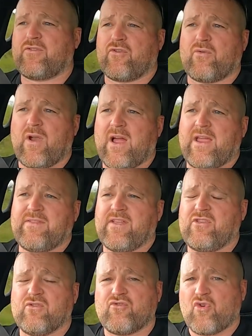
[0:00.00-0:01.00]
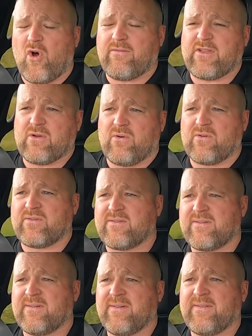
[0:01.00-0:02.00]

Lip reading: the terrain that you're driving on.